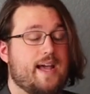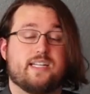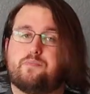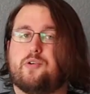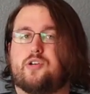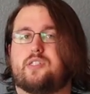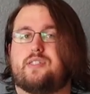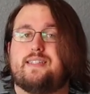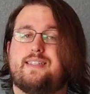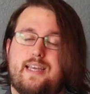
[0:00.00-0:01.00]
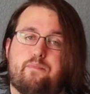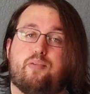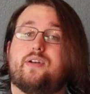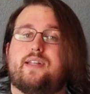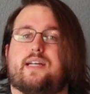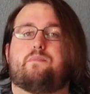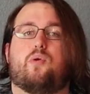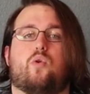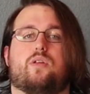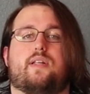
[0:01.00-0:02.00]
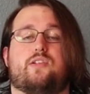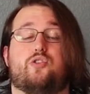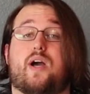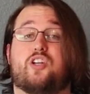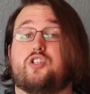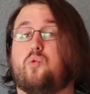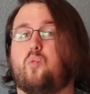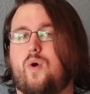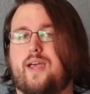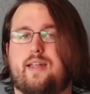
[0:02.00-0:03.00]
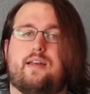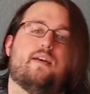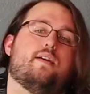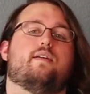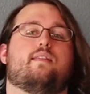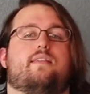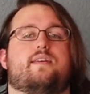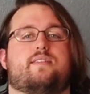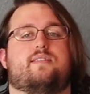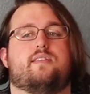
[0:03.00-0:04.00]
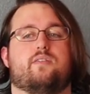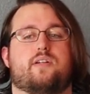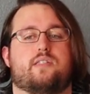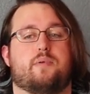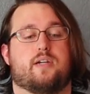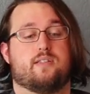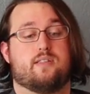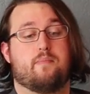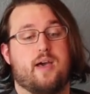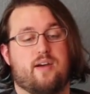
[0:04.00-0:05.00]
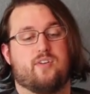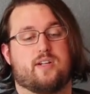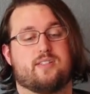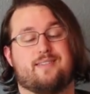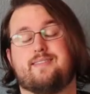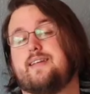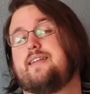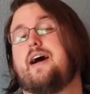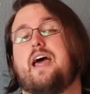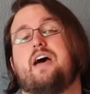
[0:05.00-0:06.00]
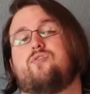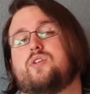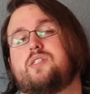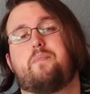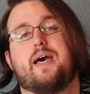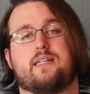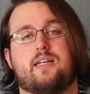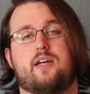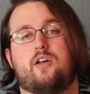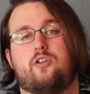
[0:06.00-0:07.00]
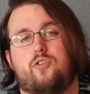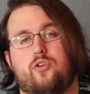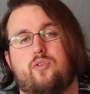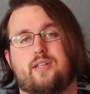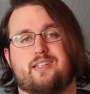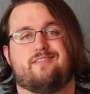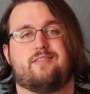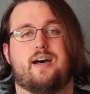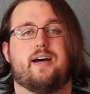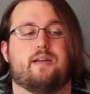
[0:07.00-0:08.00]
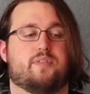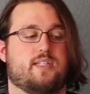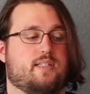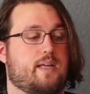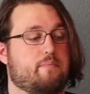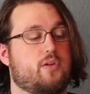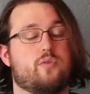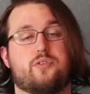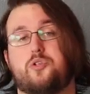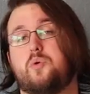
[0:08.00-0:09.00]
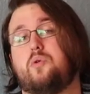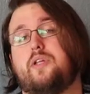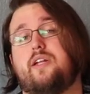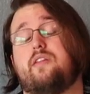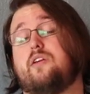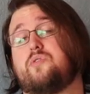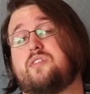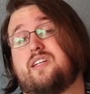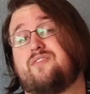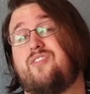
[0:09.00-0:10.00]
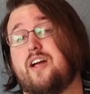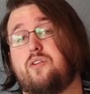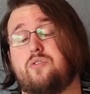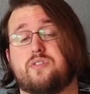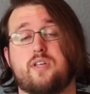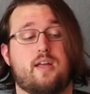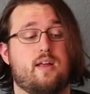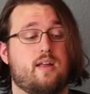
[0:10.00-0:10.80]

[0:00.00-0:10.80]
experts, did predict Portland to actually win this series because the Mavericks did not have respect during this time. Since they blew the 2-0 lead in the 06 finals,